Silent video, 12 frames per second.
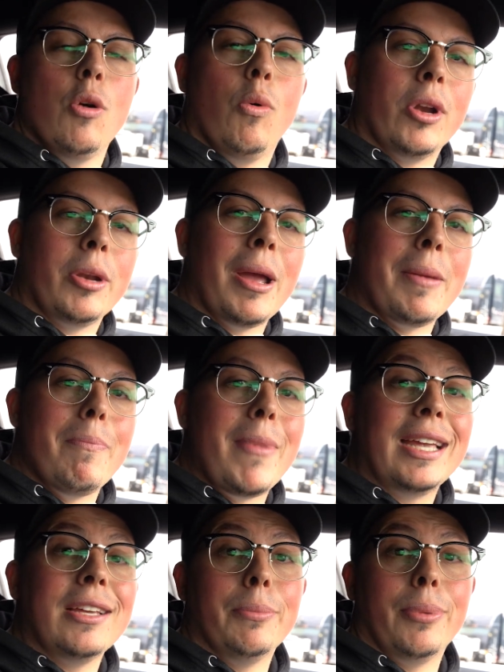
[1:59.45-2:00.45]
One of my
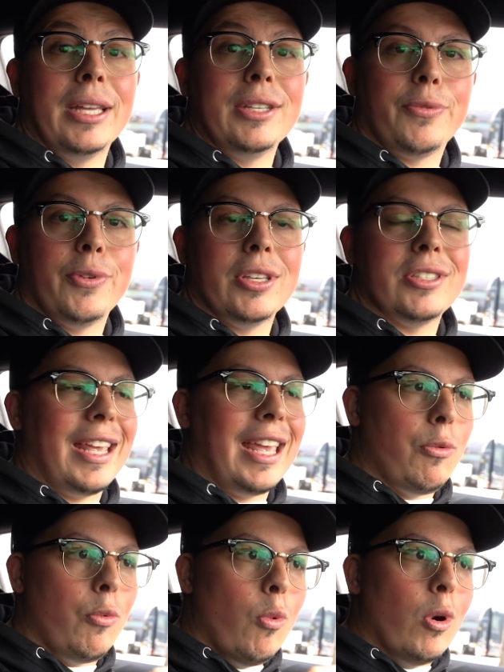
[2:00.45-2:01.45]
main complaints for this
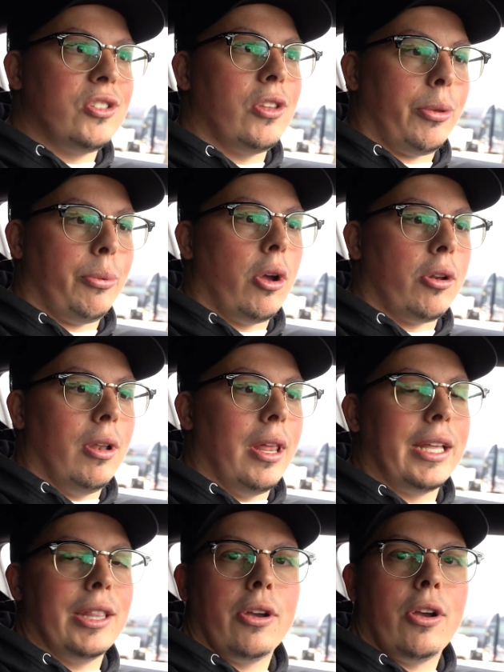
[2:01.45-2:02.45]
was the throttle
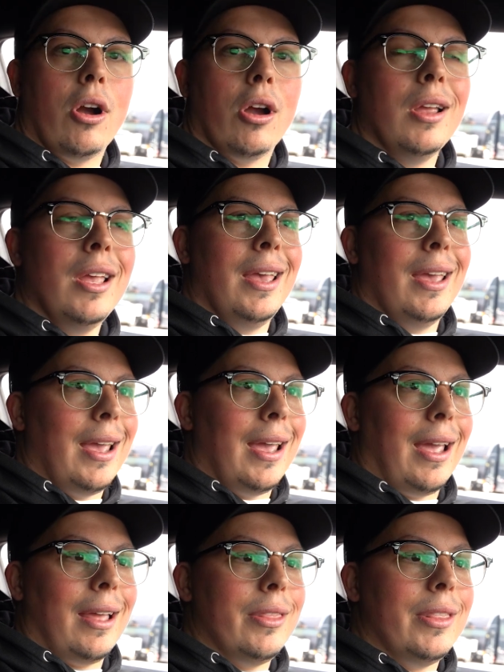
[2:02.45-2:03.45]
lag in the car,
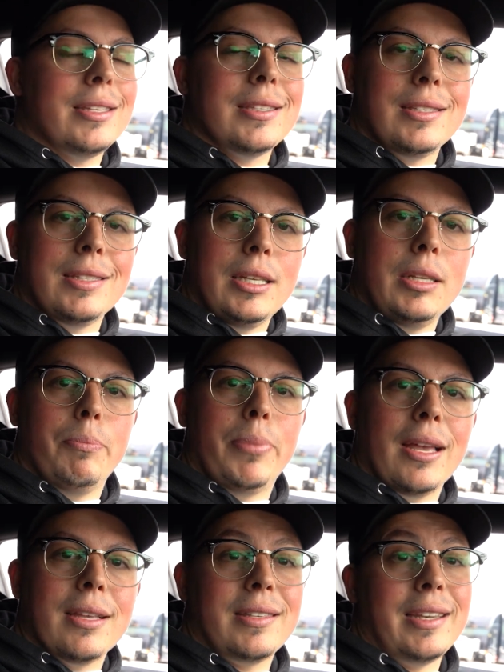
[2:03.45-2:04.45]
and this is the
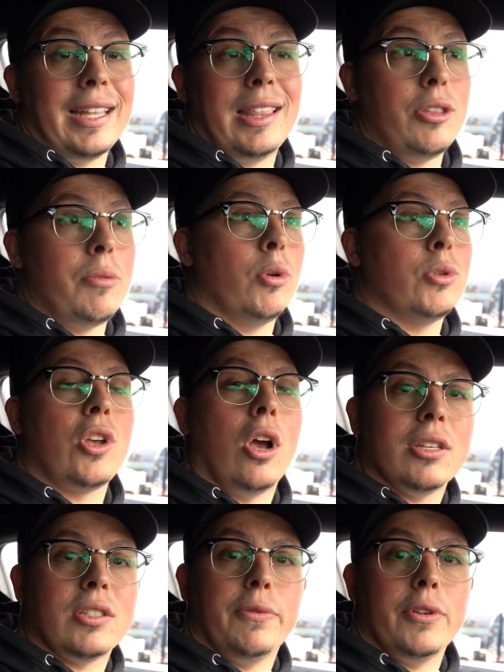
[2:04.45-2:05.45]
best and I think the most
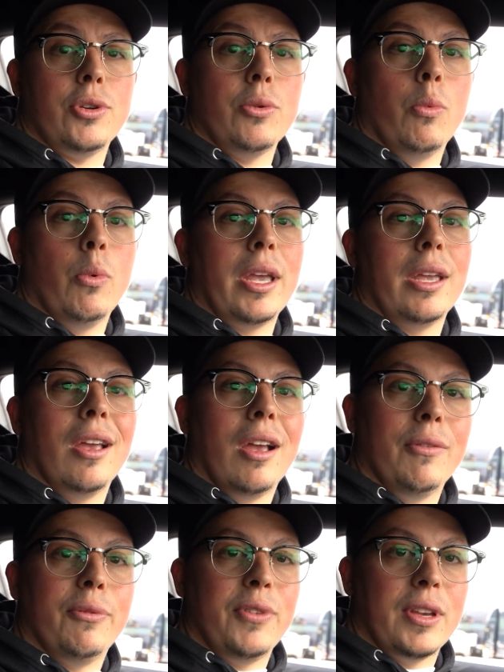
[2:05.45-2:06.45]
cost-efficient way
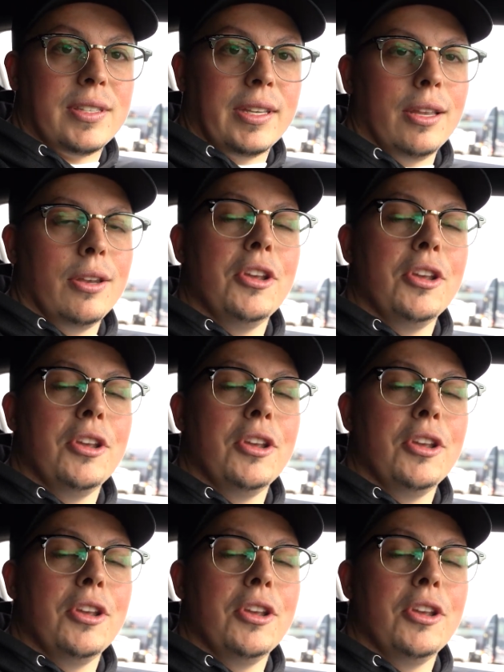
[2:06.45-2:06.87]
of fixing it.